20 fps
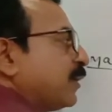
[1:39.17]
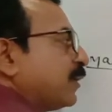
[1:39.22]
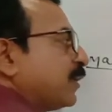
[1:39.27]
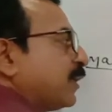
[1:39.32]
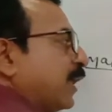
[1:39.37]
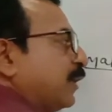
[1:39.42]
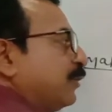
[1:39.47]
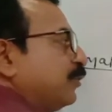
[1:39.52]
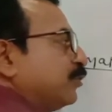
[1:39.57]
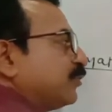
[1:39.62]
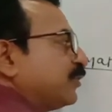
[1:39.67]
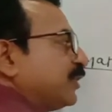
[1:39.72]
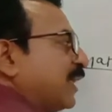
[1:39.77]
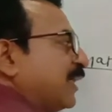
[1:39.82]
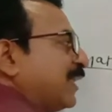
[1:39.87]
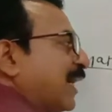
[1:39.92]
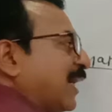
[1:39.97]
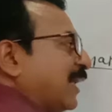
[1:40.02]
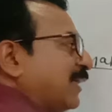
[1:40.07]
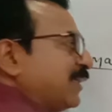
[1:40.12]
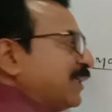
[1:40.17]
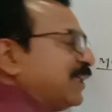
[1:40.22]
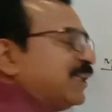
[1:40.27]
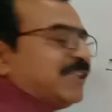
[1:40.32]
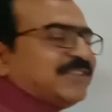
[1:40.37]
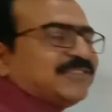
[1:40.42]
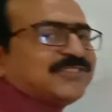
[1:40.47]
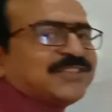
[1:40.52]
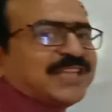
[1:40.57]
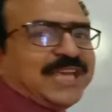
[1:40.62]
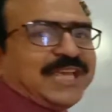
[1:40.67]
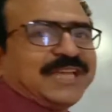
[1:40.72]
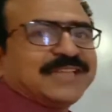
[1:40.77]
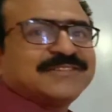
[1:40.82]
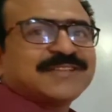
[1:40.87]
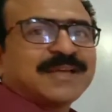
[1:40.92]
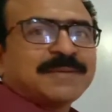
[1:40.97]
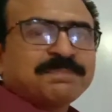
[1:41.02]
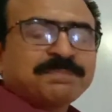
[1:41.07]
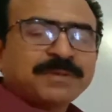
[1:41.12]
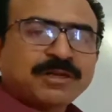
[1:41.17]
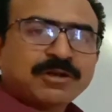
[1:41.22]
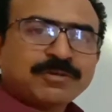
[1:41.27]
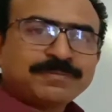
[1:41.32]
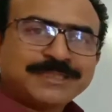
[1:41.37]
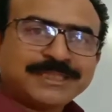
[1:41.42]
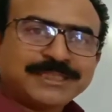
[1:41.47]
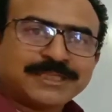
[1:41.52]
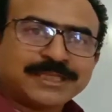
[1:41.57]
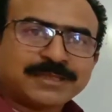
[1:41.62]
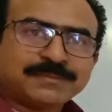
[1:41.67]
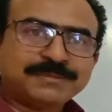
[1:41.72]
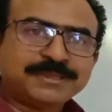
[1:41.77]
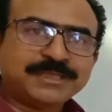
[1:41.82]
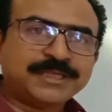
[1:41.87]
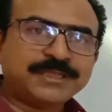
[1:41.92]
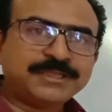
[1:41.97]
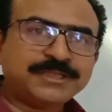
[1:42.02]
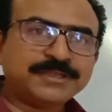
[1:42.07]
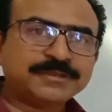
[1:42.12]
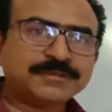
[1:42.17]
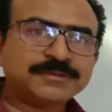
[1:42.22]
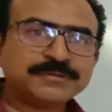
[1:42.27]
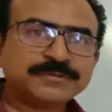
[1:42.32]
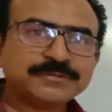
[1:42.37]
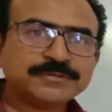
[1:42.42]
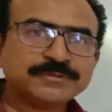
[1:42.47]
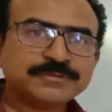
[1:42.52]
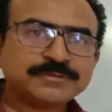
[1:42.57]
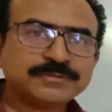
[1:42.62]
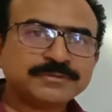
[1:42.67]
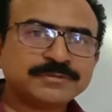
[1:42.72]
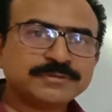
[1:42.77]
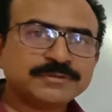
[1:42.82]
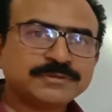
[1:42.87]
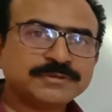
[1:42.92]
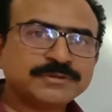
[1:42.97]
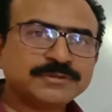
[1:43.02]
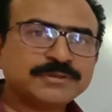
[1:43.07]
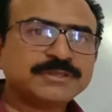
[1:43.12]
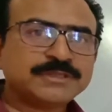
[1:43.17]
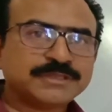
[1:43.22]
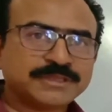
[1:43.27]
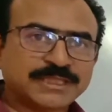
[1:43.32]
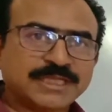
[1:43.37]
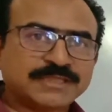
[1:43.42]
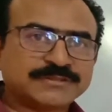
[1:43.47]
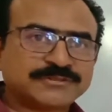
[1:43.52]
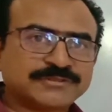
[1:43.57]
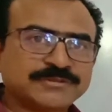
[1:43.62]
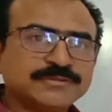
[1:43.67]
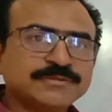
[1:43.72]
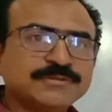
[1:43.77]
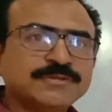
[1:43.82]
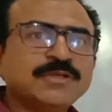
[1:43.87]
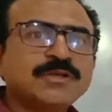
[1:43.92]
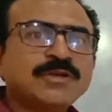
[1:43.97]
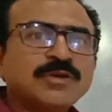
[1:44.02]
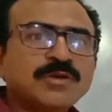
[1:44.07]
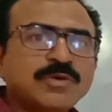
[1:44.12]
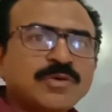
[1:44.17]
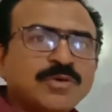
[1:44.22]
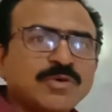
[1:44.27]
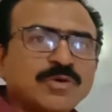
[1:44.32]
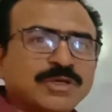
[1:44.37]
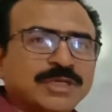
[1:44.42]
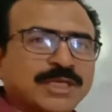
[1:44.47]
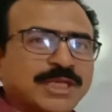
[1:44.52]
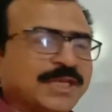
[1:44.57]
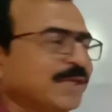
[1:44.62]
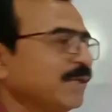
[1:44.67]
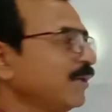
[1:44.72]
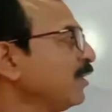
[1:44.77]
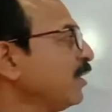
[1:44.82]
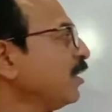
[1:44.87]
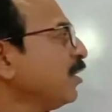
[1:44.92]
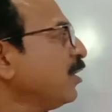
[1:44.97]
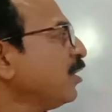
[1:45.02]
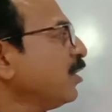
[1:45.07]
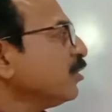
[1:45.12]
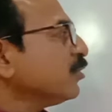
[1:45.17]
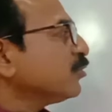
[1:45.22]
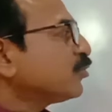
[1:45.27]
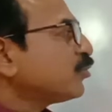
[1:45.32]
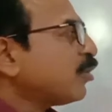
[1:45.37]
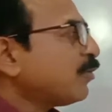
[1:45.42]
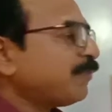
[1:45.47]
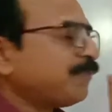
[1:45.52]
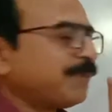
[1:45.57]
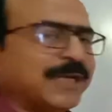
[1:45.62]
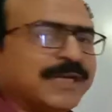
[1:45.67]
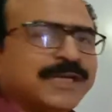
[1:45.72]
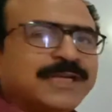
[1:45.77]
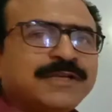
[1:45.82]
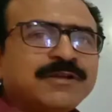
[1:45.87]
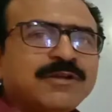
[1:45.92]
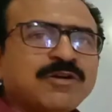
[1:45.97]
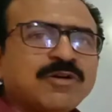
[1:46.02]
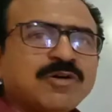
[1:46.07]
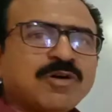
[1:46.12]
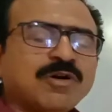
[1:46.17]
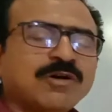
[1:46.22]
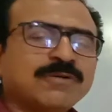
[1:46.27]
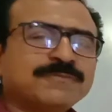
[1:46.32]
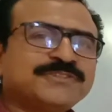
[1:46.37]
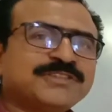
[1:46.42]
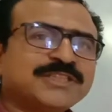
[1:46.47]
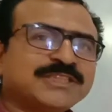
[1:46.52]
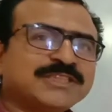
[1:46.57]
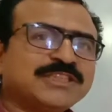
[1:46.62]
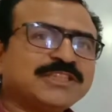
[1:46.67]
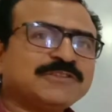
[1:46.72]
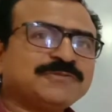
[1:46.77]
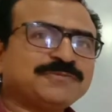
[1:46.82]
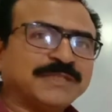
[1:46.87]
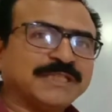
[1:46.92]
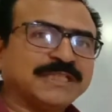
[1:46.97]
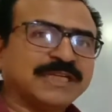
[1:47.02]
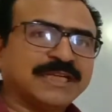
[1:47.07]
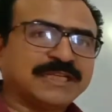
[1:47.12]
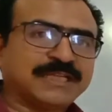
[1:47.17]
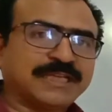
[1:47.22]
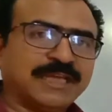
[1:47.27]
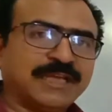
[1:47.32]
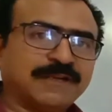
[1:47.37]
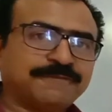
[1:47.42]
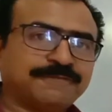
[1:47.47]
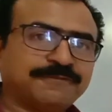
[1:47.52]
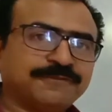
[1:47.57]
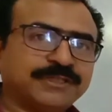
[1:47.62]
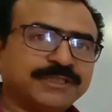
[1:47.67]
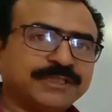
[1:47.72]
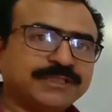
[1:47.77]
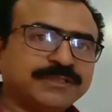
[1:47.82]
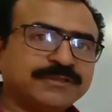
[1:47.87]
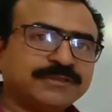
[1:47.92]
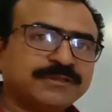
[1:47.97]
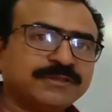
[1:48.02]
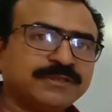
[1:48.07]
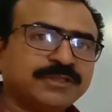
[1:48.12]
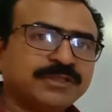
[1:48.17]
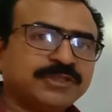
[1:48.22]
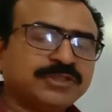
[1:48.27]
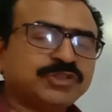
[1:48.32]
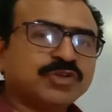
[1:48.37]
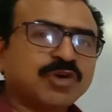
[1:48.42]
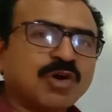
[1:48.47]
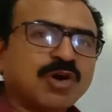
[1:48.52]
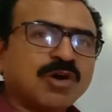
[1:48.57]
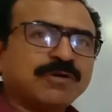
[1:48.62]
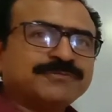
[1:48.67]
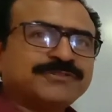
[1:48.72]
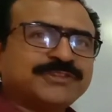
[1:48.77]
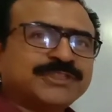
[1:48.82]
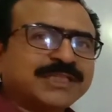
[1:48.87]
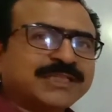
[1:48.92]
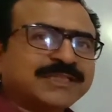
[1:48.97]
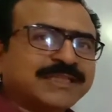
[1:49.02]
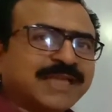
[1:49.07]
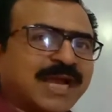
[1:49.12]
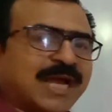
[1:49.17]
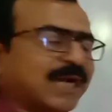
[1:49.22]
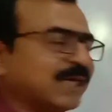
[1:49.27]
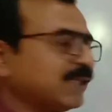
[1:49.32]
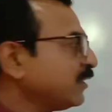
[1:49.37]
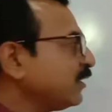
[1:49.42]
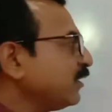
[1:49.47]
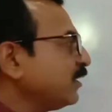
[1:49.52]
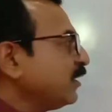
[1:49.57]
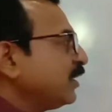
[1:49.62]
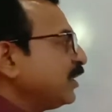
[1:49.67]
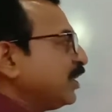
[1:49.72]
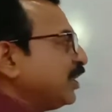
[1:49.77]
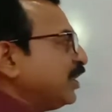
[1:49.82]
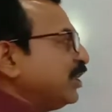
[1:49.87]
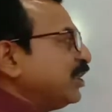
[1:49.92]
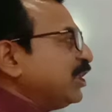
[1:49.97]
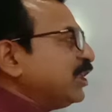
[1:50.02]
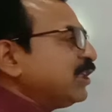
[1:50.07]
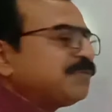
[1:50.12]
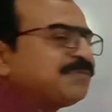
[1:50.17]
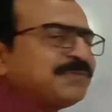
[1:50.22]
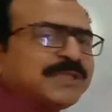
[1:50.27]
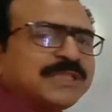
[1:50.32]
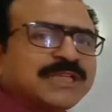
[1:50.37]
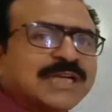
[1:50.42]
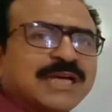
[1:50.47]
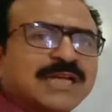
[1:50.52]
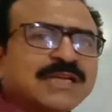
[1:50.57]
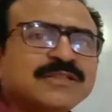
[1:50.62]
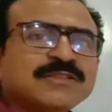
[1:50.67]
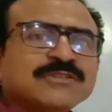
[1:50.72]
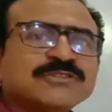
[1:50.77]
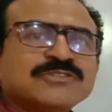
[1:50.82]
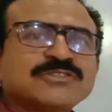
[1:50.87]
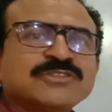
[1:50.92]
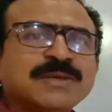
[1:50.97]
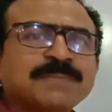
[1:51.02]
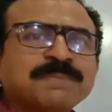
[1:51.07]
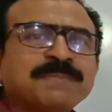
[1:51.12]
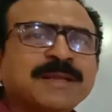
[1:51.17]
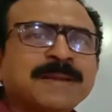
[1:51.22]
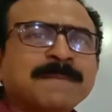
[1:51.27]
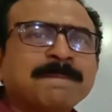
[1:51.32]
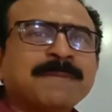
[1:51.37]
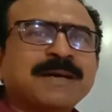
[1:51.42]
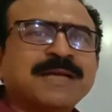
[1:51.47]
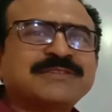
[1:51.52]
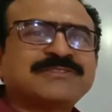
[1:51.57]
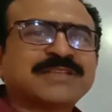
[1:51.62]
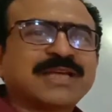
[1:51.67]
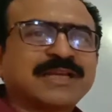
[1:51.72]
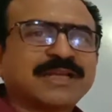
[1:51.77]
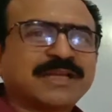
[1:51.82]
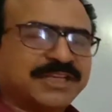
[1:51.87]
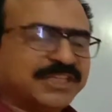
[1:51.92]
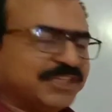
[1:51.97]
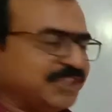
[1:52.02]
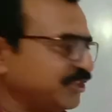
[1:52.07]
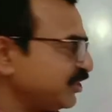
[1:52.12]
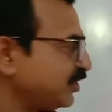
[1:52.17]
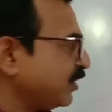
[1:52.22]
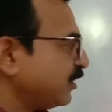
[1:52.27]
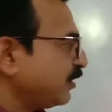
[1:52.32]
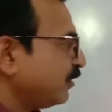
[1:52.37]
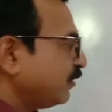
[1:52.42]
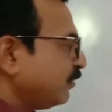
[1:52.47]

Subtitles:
Can you say that it is the example of determinant? Yes. Okay. So friend, observe this figure carefully. You observe that in this figure some numbers are arranged.